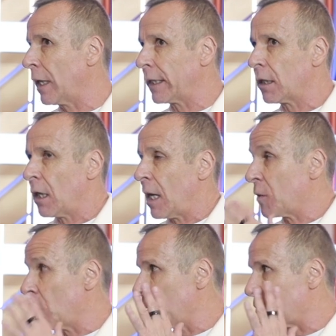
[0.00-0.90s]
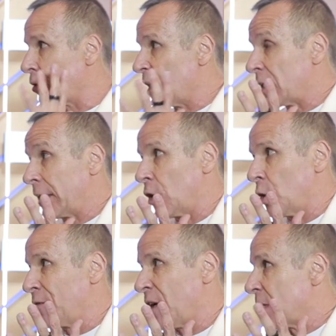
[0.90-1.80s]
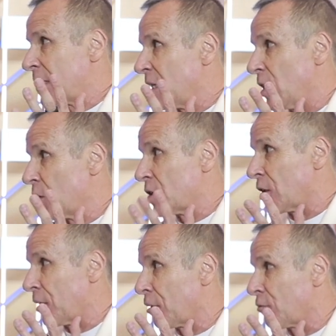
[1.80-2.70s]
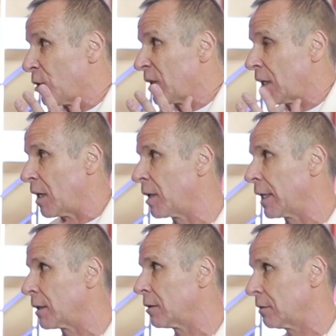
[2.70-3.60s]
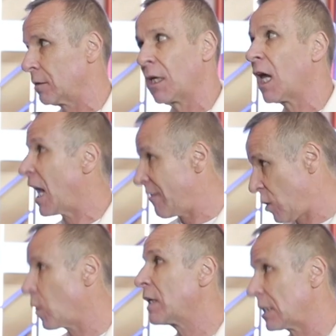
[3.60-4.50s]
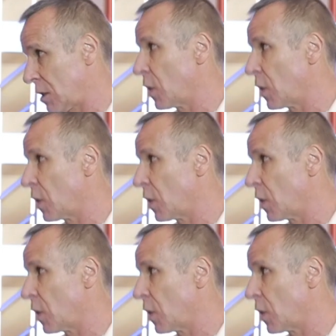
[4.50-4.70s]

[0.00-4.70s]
like, I'm going through this. I don't know if other CEOs are going through it. And I'm like, it's